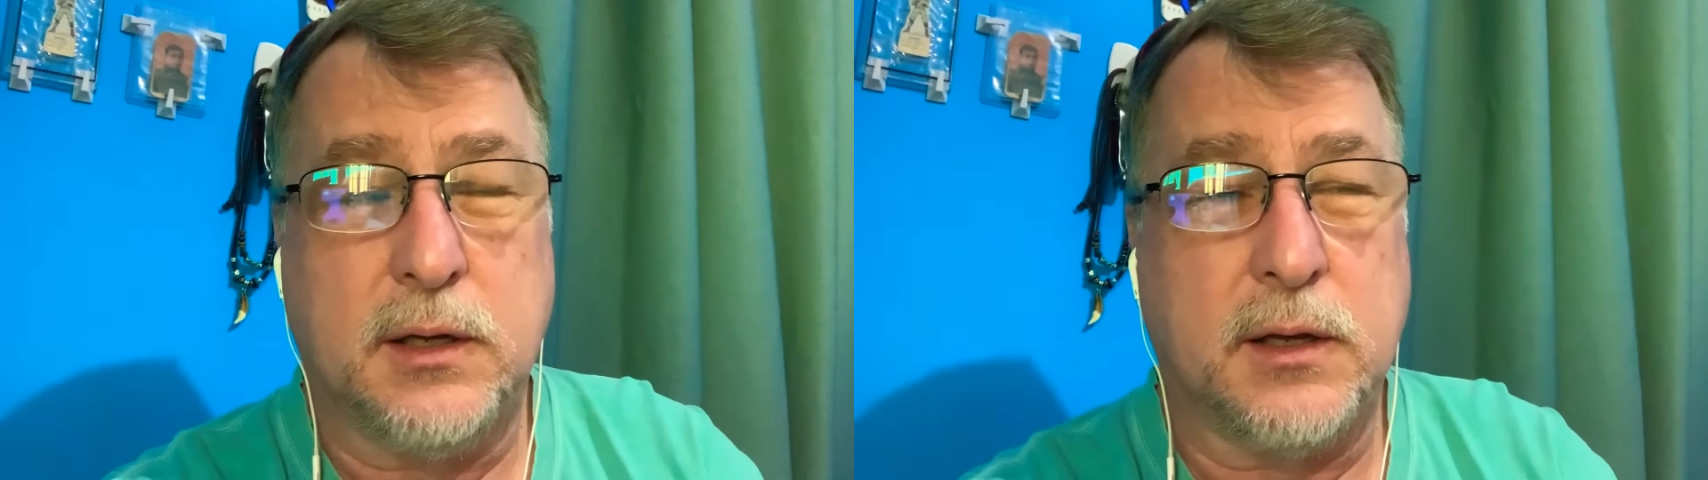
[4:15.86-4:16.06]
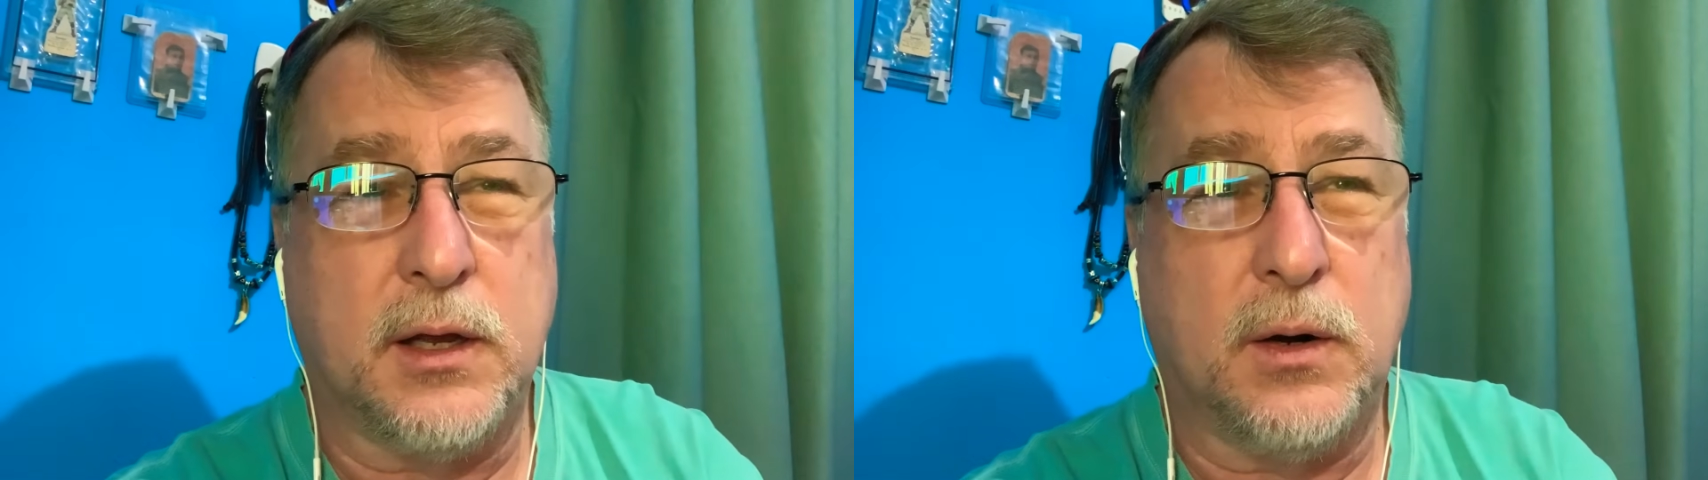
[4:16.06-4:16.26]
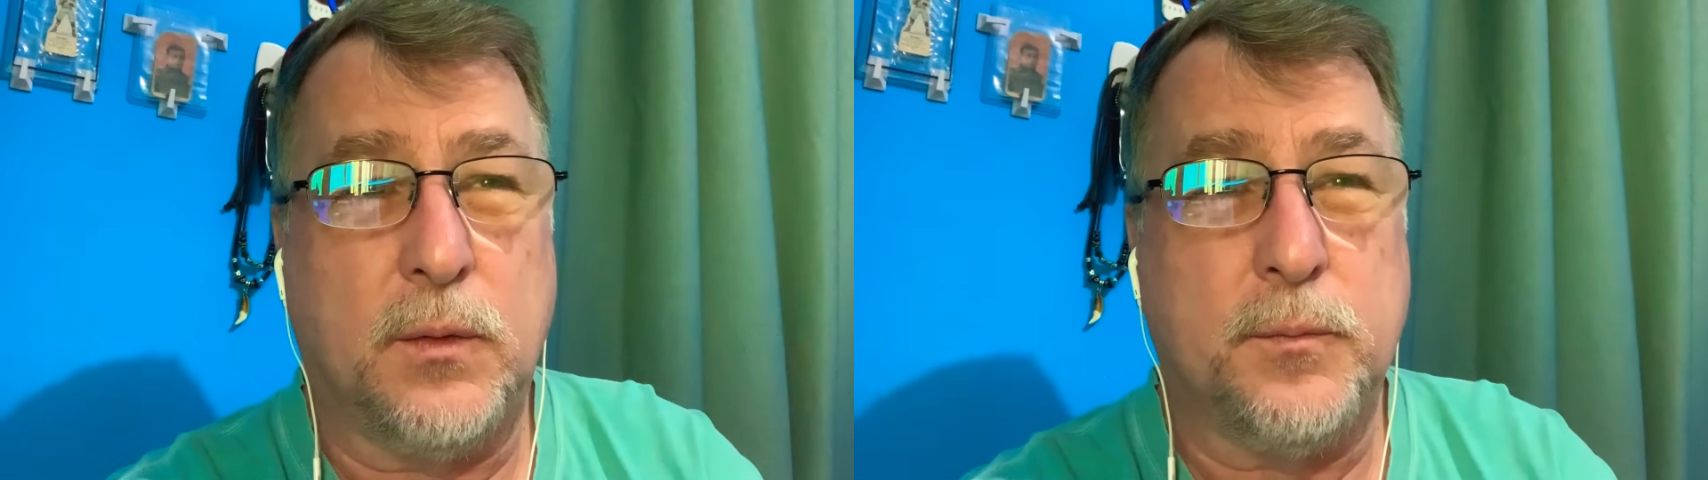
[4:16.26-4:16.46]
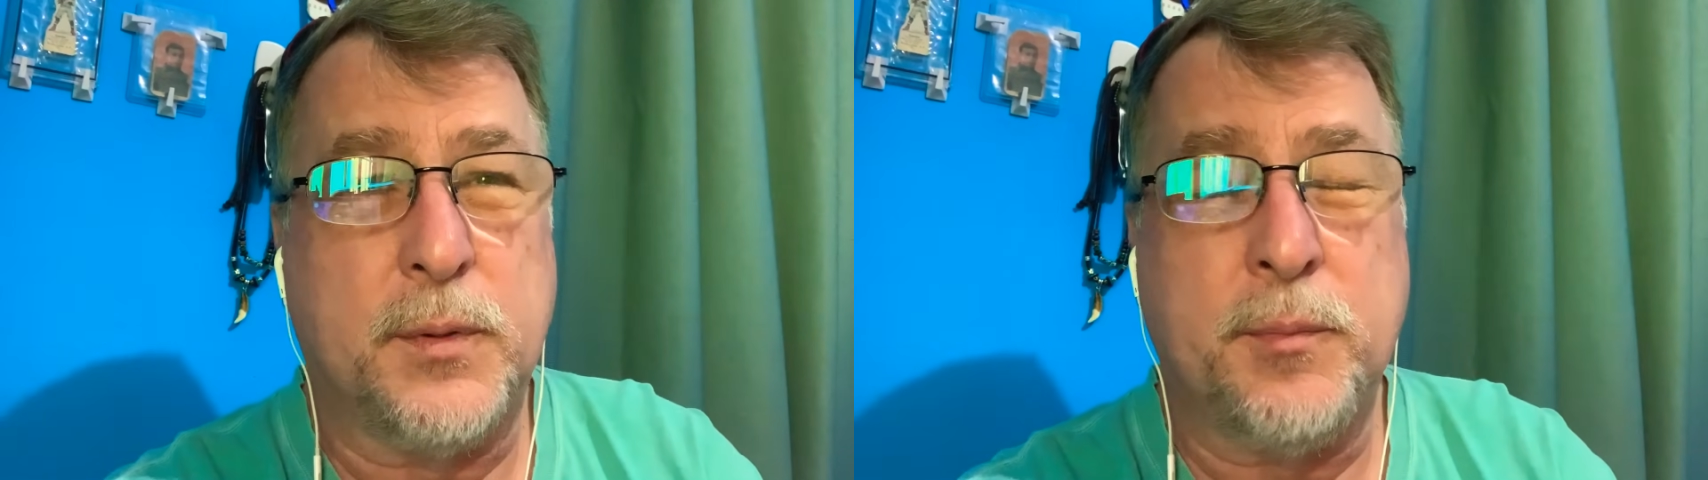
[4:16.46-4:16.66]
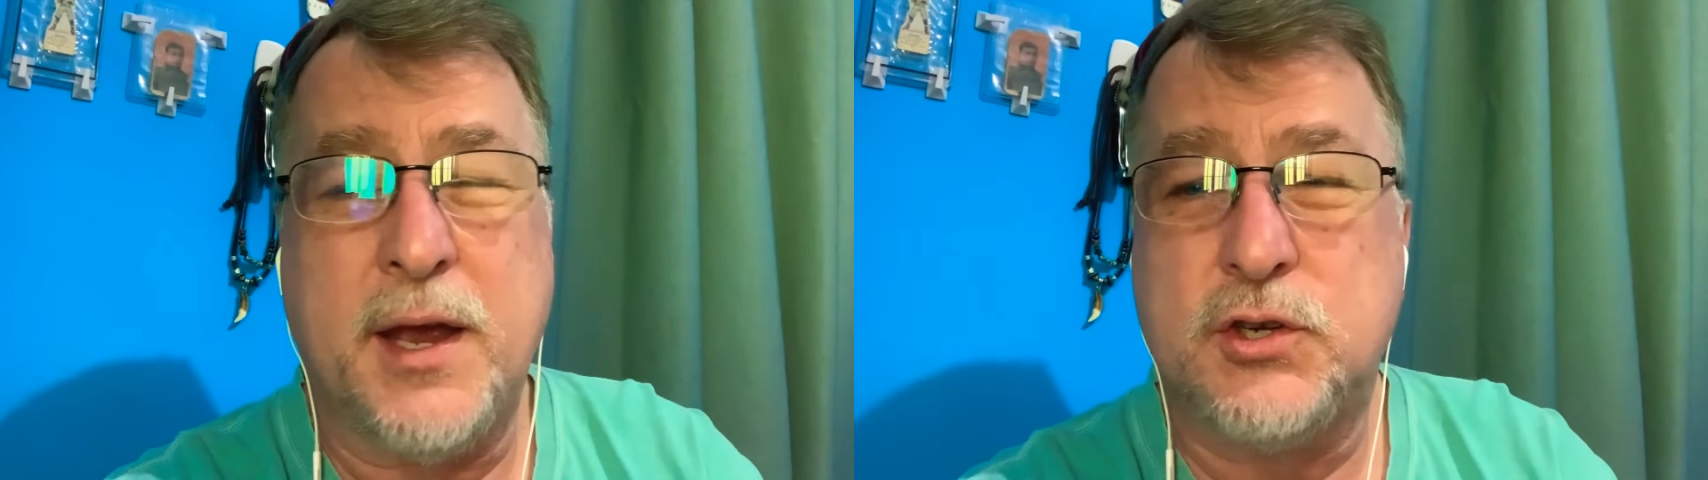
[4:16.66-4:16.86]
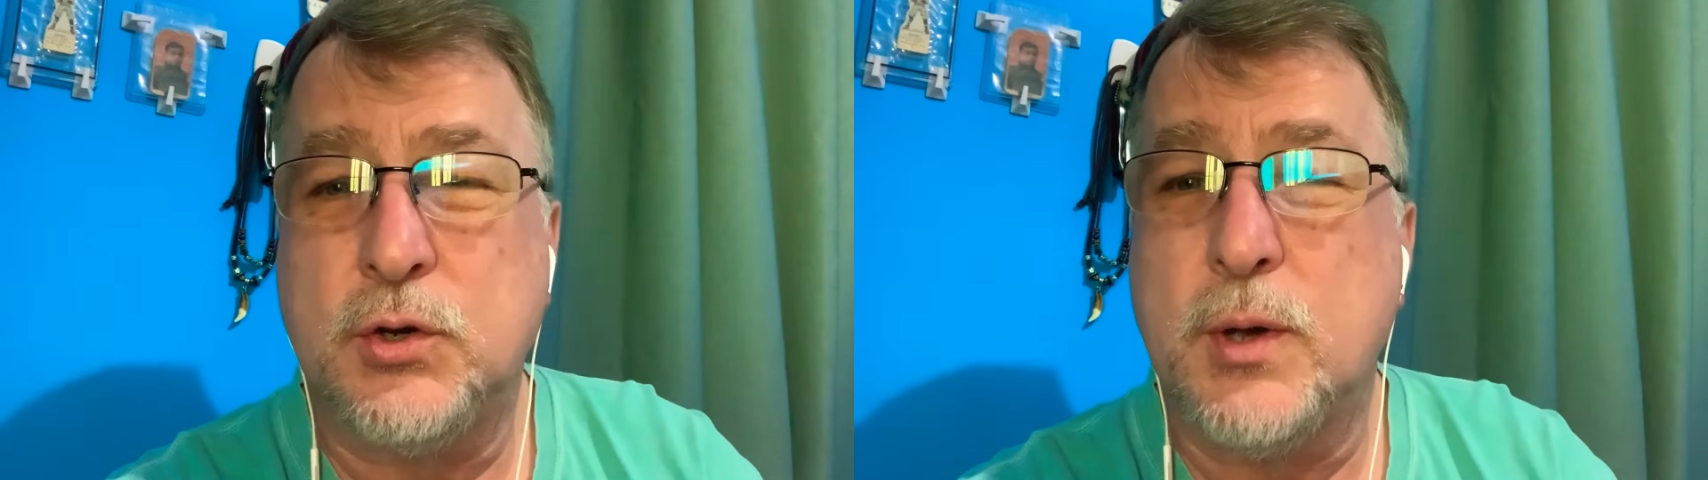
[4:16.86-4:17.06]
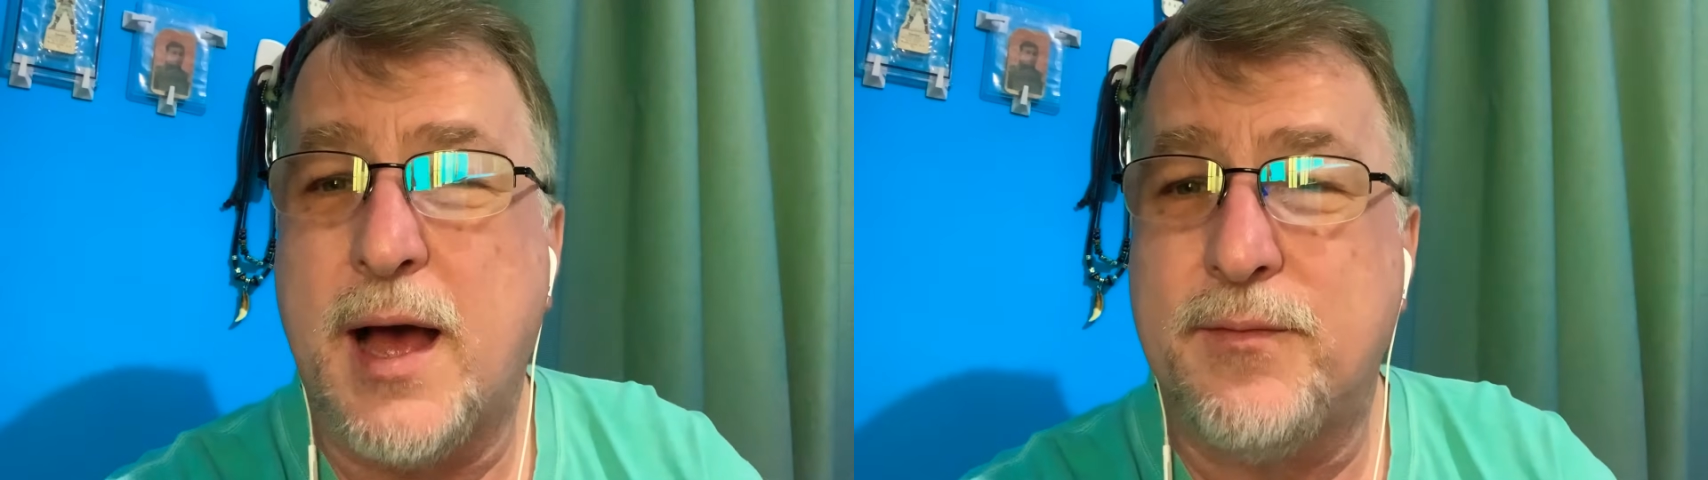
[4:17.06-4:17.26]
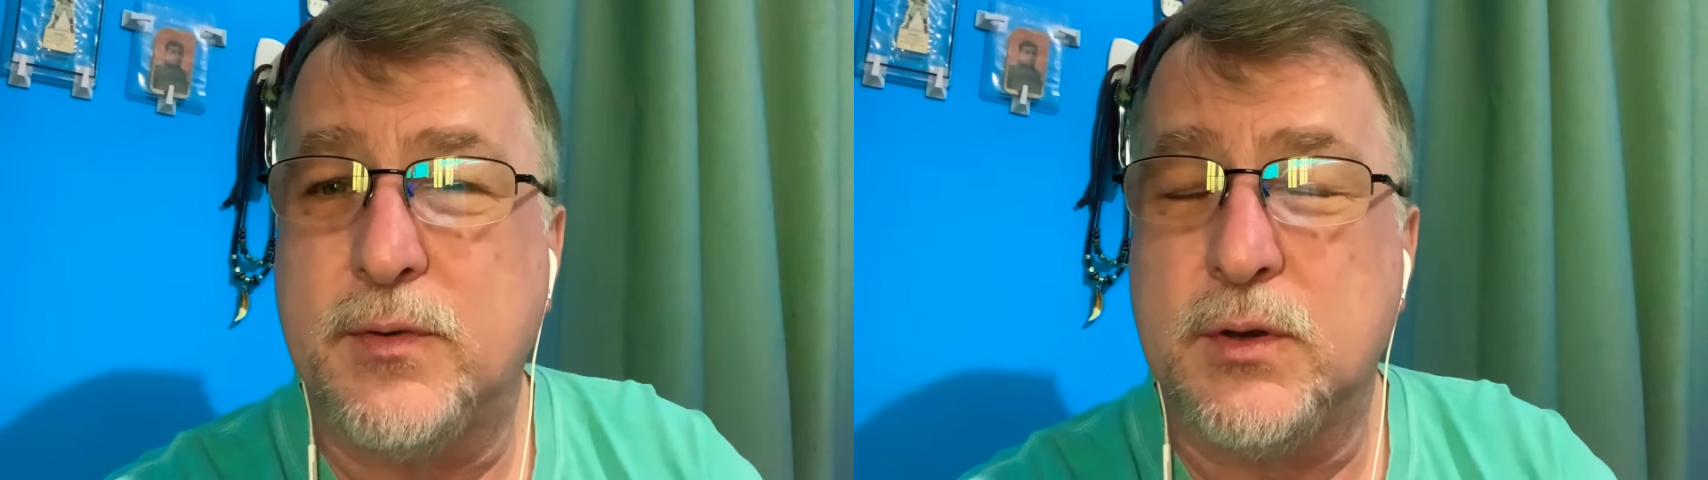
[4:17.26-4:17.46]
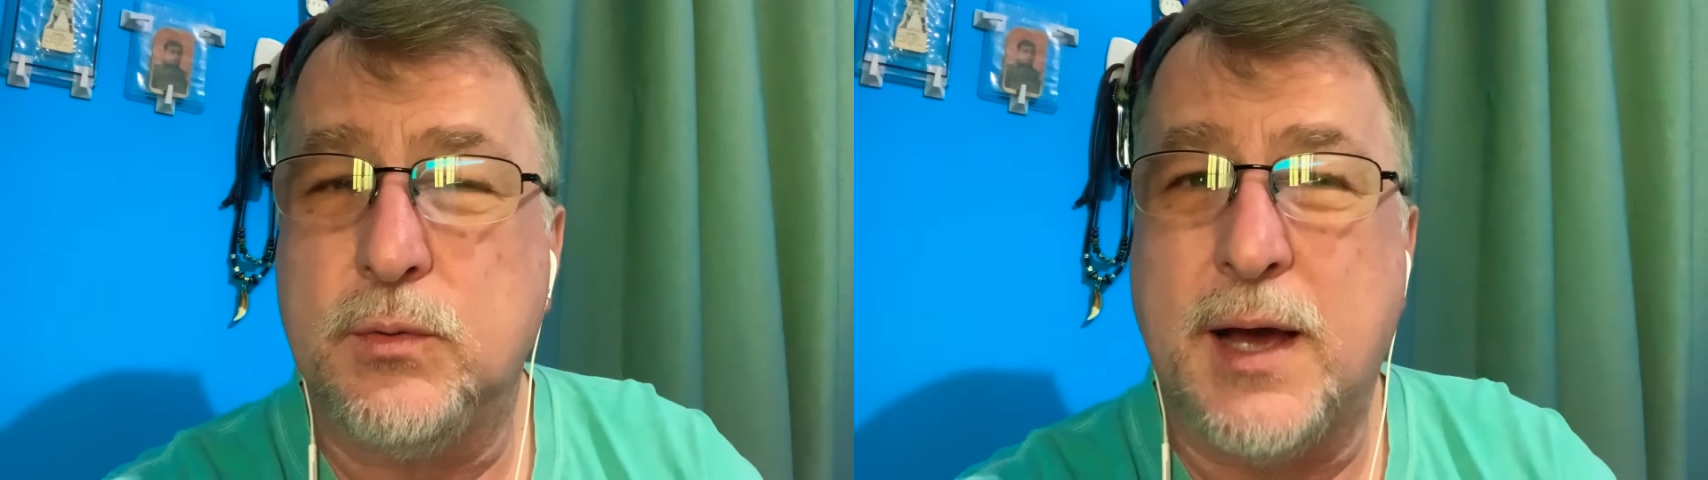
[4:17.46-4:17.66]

but make sure you